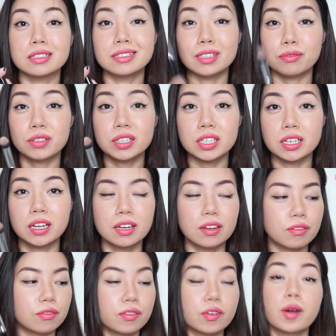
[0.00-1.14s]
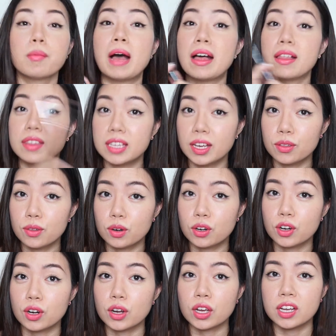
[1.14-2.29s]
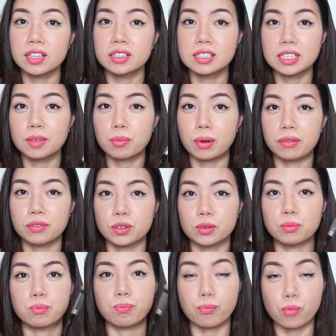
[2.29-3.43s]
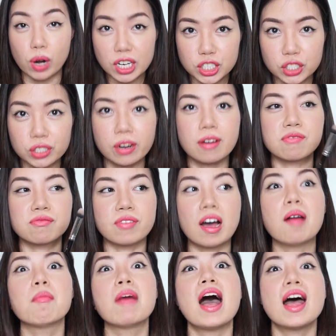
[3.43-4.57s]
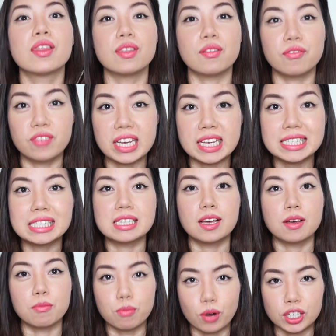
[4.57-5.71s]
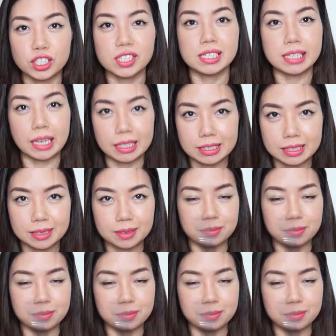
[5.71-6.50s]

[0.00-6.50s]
different from the other concealer buffer brush from the face brush set.